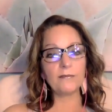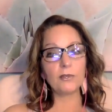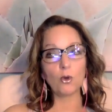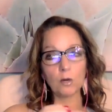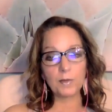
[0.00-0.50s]

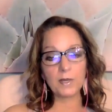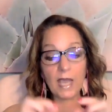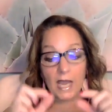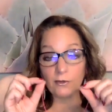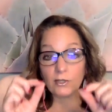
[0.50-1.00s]
your
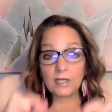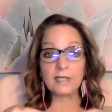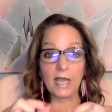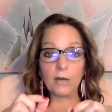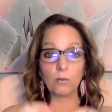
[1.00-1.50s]
behavior
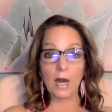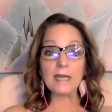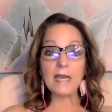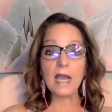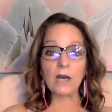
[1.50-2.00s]
today, right
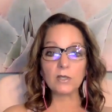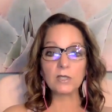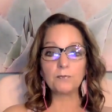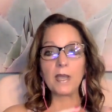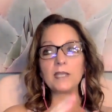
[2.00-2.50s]
now, is
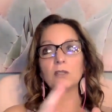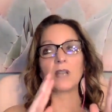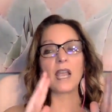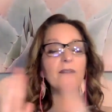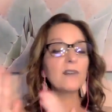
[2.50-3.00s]
based on
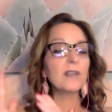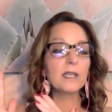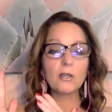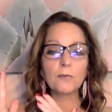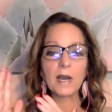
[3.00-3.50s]

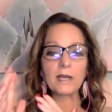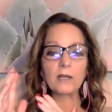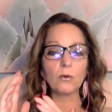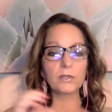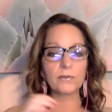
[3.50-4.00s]
everything your mind
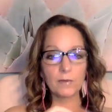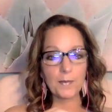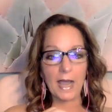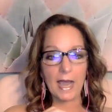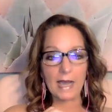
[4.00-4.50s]
holds from the
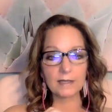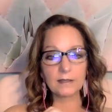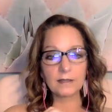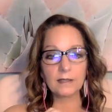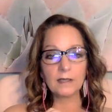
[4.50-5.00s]
past.